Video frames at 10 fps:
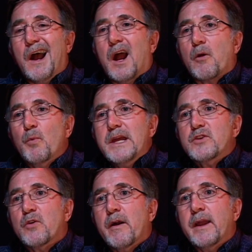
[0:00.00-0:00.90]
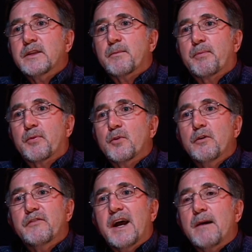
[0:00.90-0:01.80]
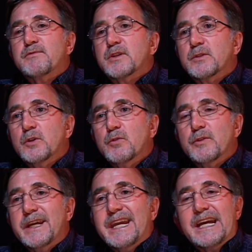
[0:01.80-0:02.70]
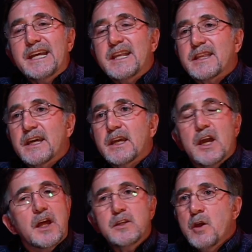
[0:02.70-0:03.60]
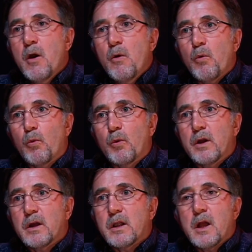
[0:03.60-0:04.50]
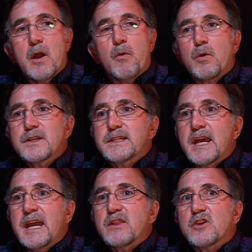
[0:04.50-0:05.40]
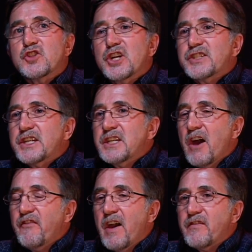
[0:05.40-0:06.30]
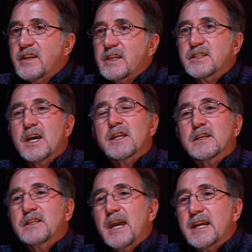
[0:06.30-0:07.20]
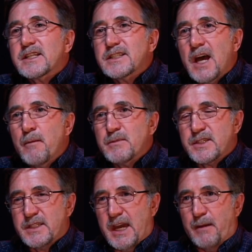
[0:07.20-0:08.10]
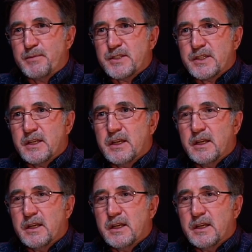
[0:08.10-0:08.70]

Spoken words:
are we trying to prove absolutely anything? No. We're saying there's just enough evidence to take some steps